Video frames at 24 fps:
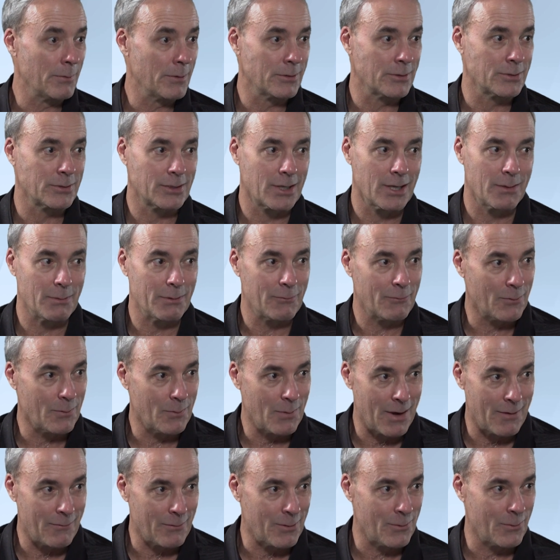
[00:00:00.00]
They're just coming
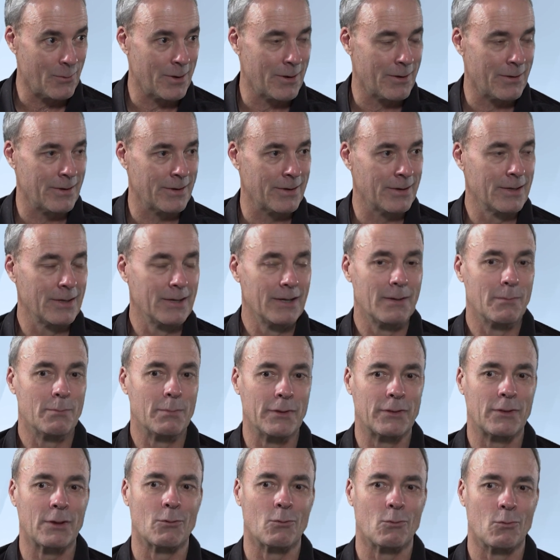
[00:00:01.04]
from everywhere,
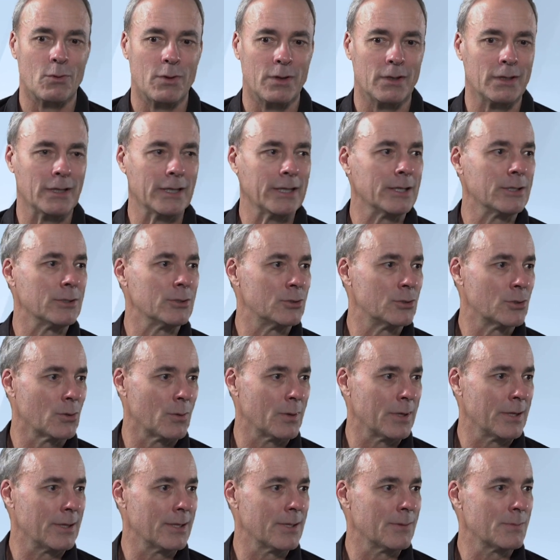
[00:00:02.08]
but they're really
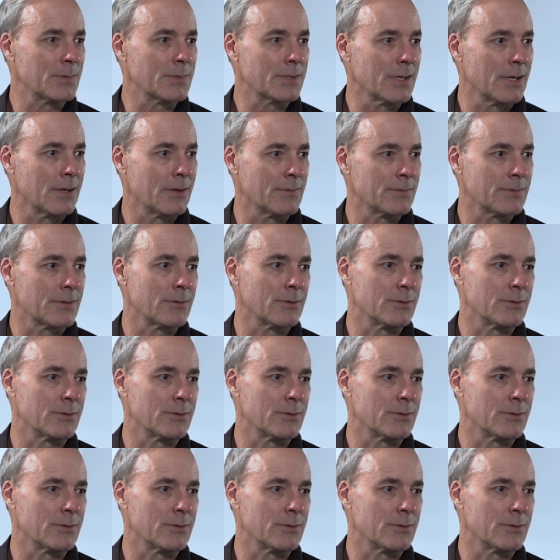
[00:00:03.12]
enjoying themselves.